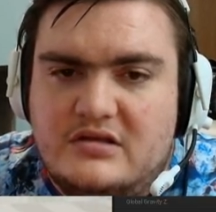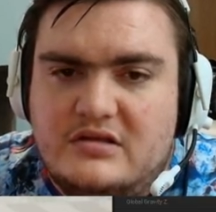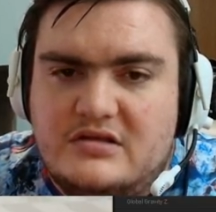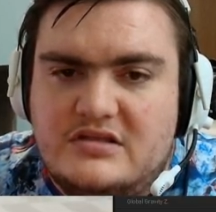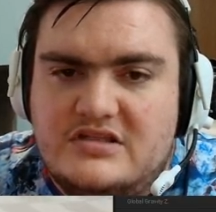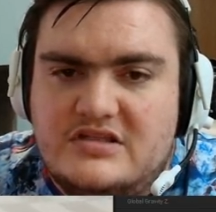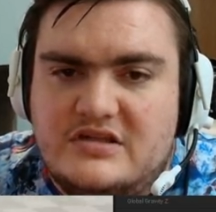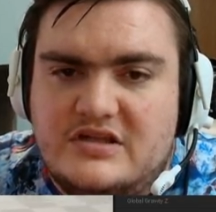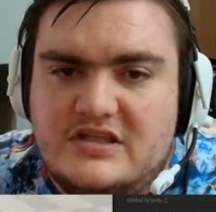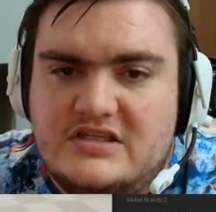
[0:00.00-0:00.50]

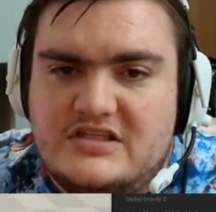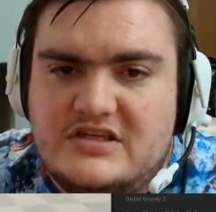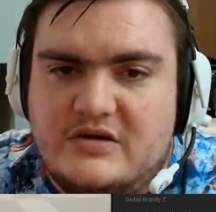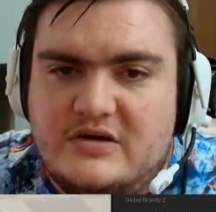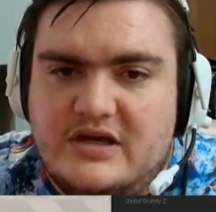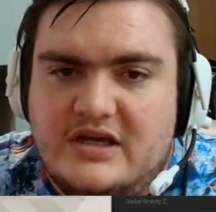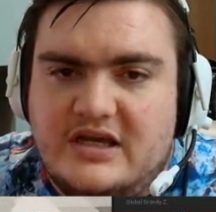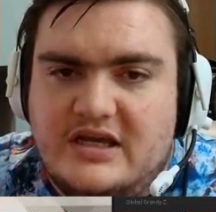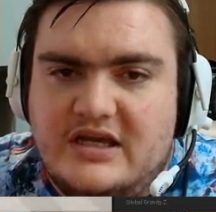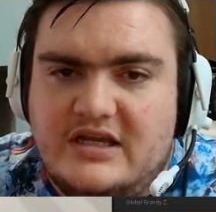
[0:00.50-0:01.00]
So let's go
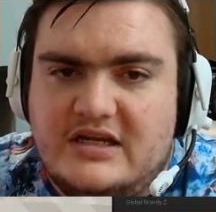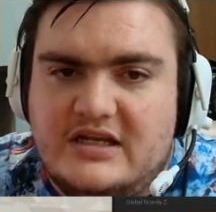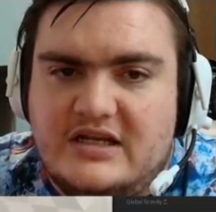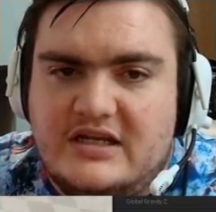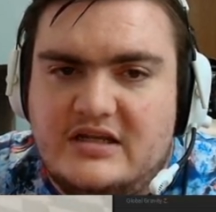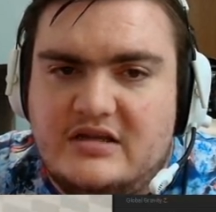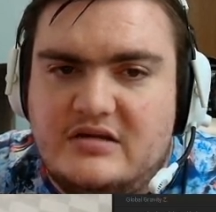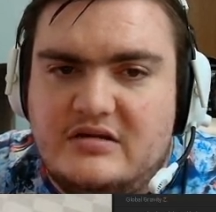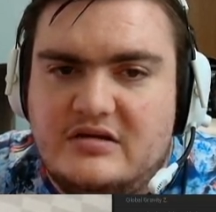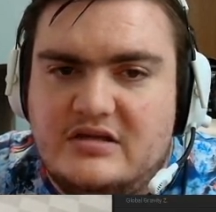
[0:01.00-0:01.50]
ahead
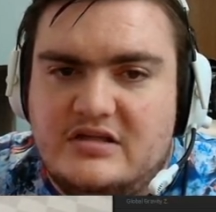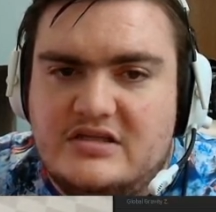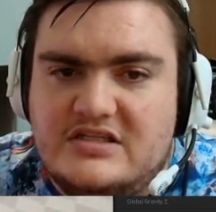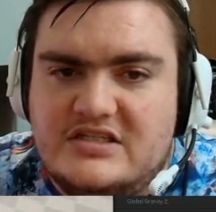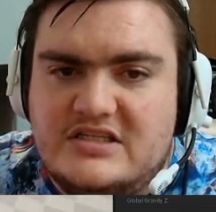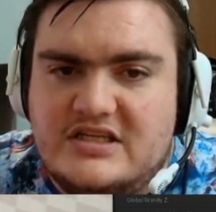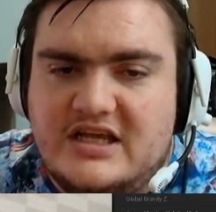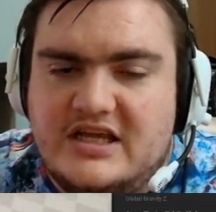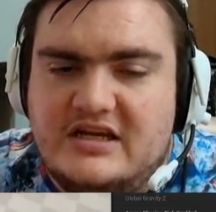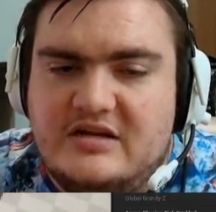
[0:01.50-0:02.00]
and
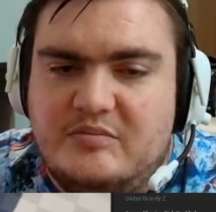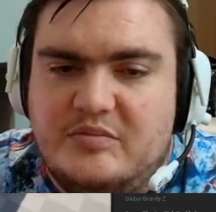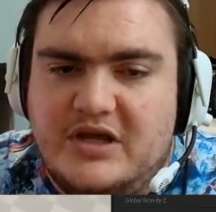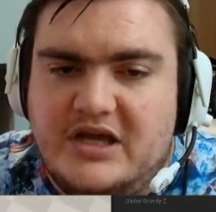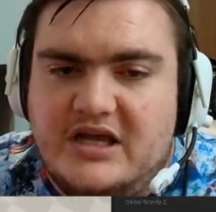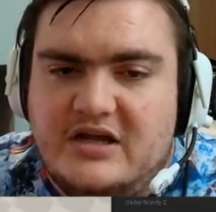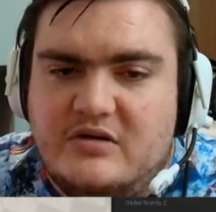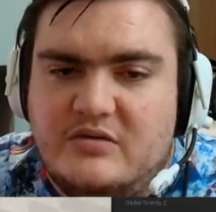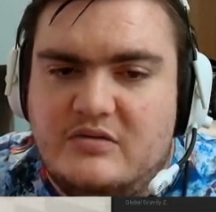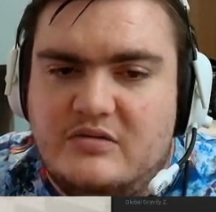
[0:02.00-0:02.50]
slide it
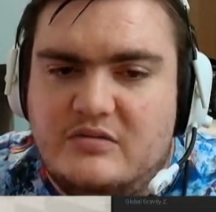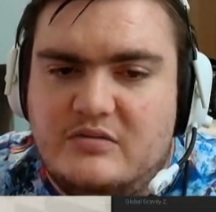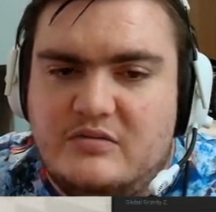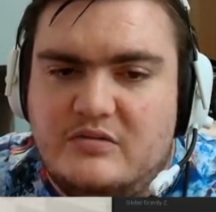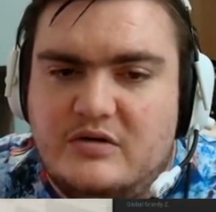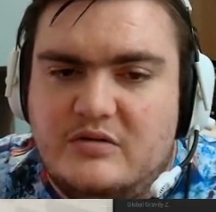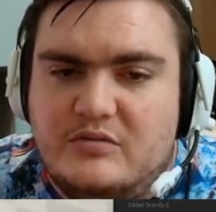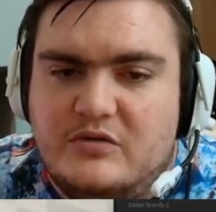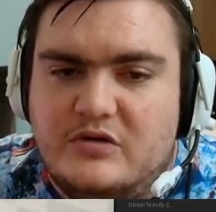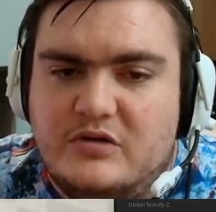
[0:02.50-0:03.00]
back
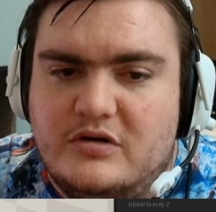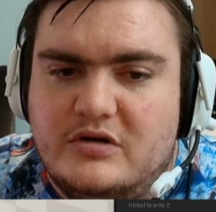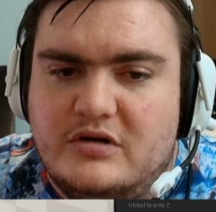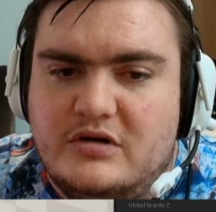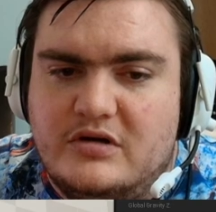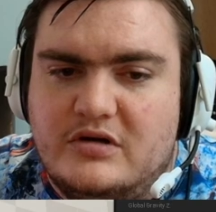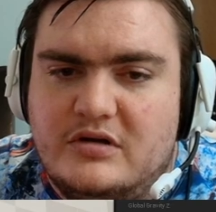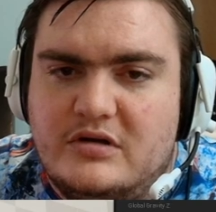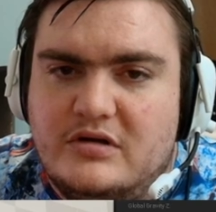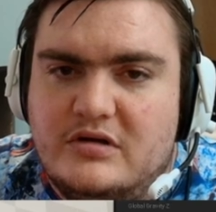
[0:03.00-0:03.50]
one more.
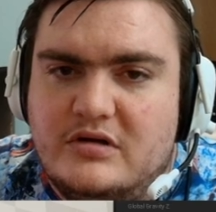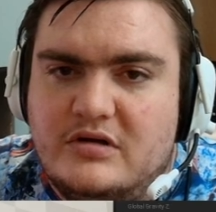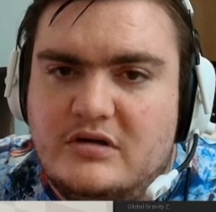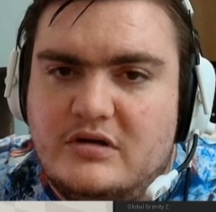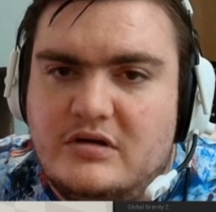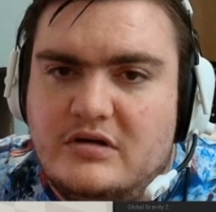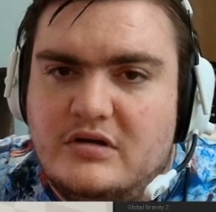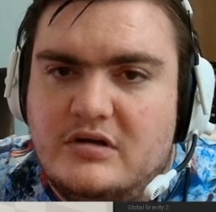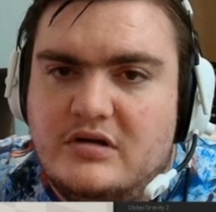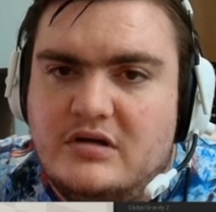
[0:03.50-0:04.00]

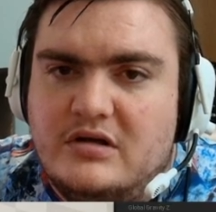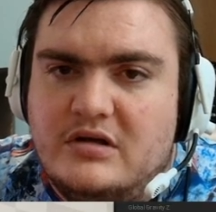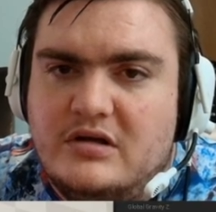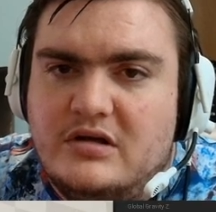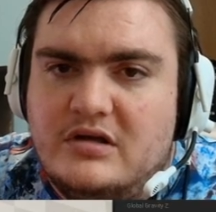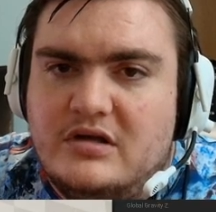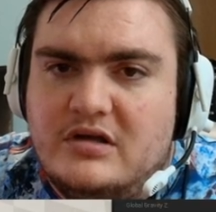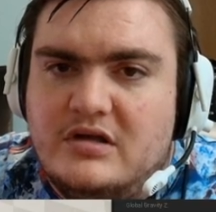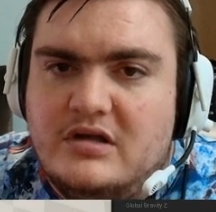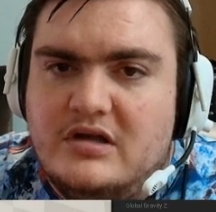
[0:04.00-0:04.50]

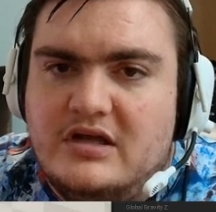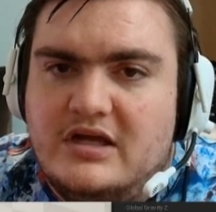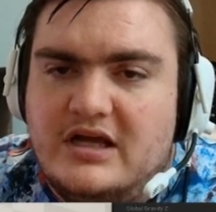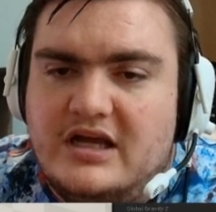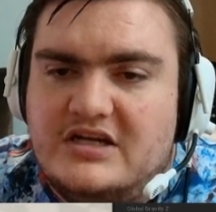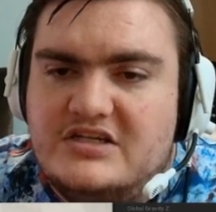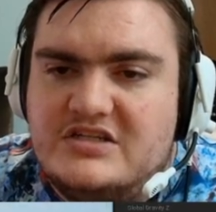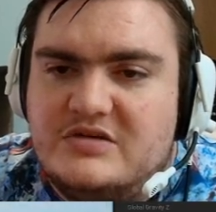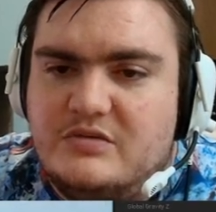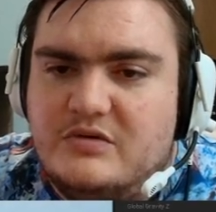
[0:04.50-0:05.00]

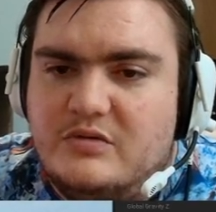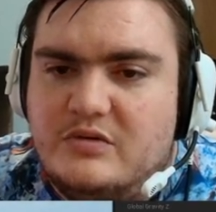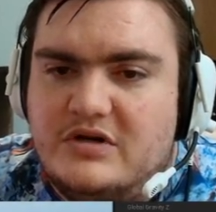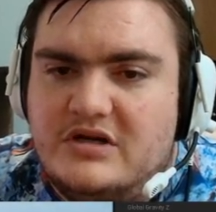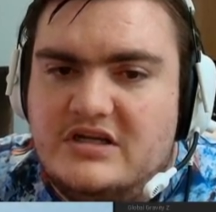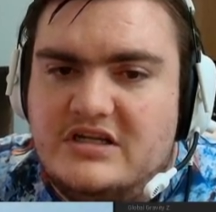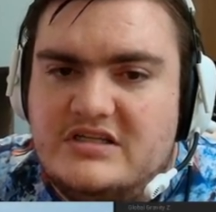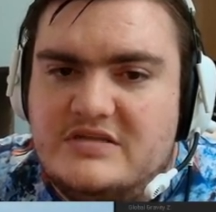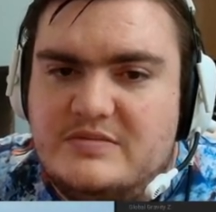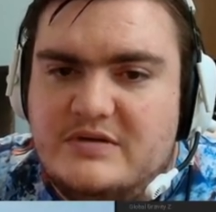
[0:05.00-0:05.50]
Actually, we
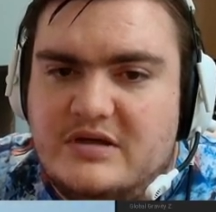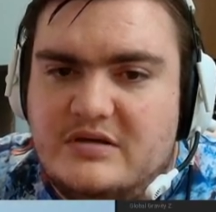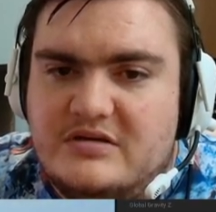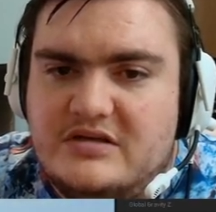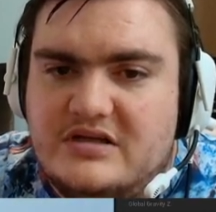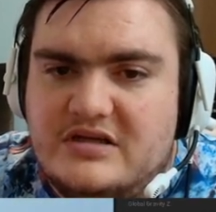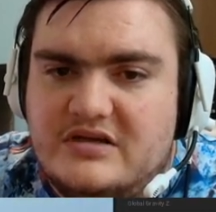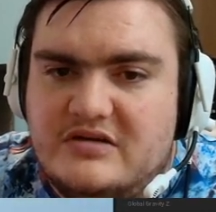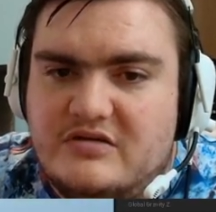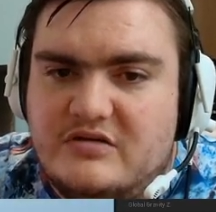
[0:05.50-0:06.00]
wanted it to be able
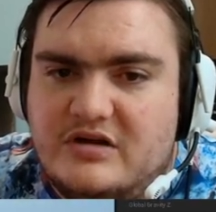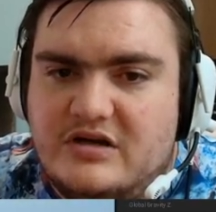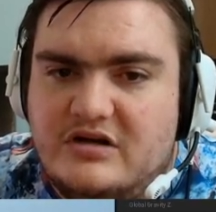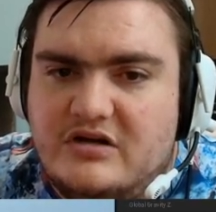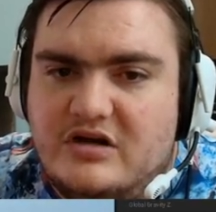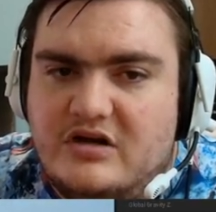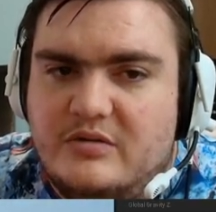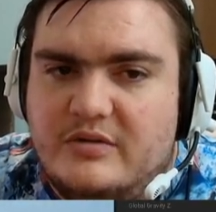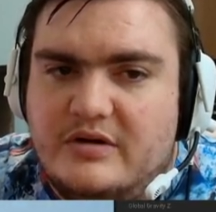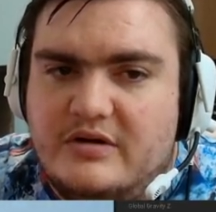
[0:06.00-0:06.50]
to create a
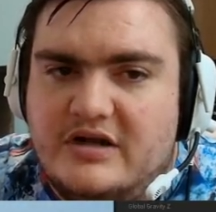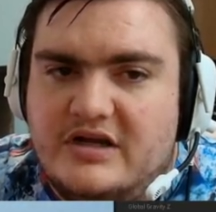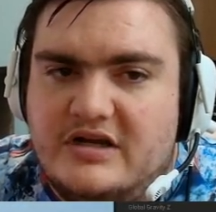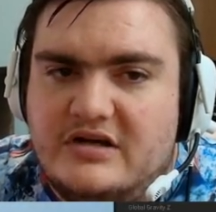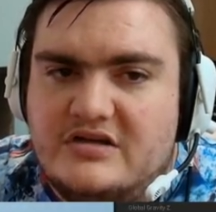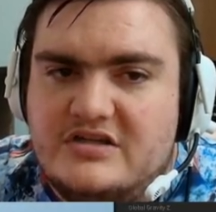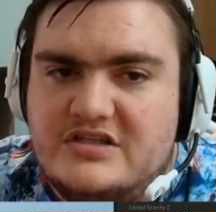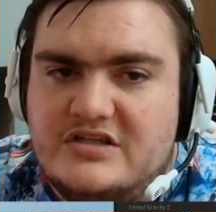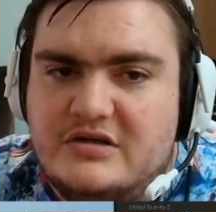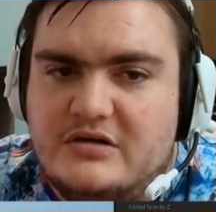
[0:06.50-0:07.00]
hallway right
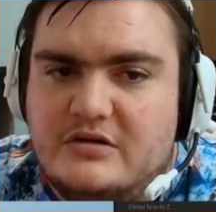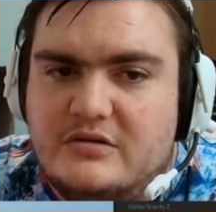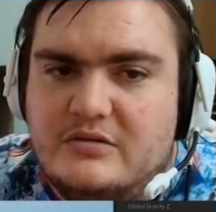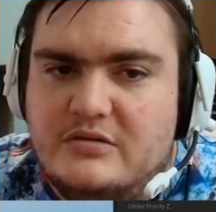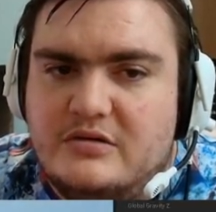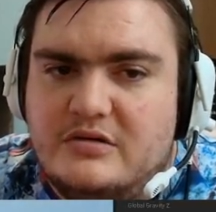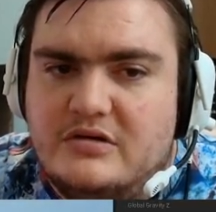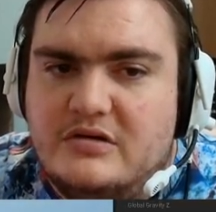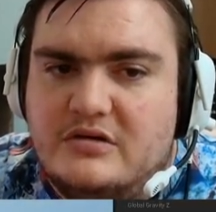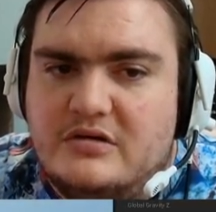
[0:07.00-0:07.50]
here, so
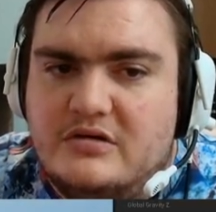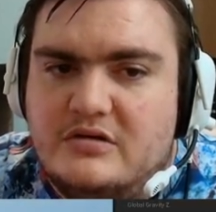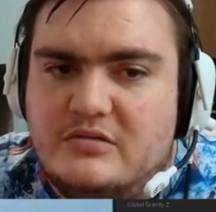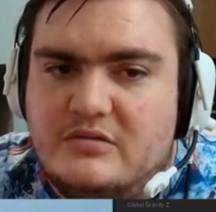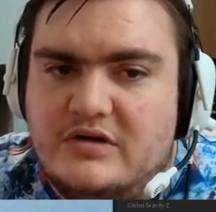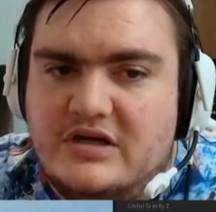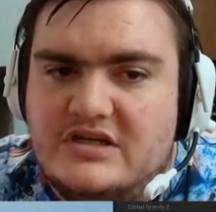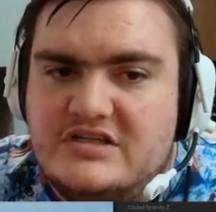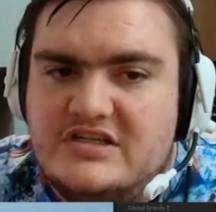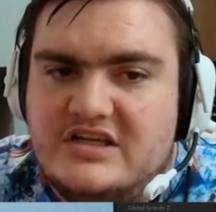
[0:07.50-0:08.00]

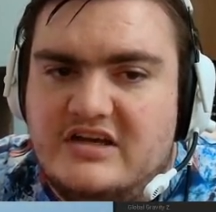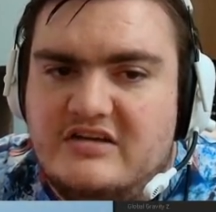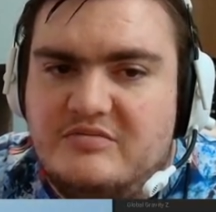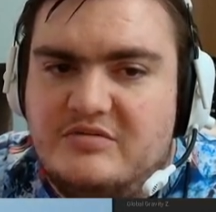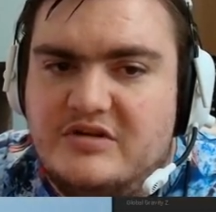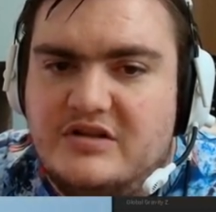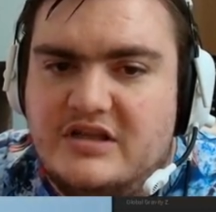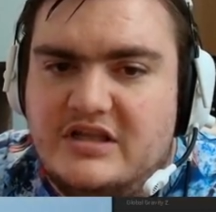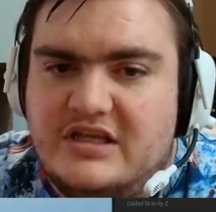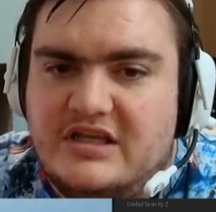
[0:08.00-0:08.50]
we actually have
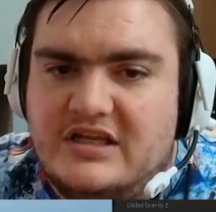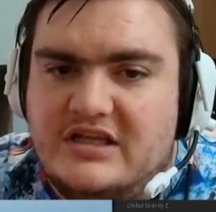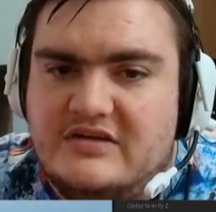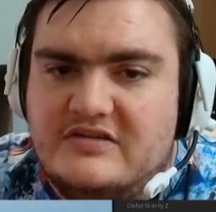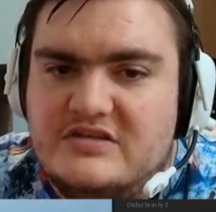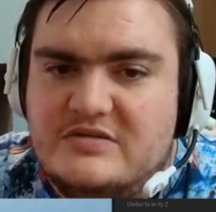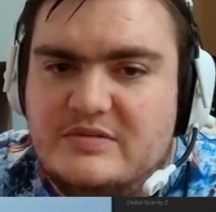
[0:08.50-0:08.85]
plenty of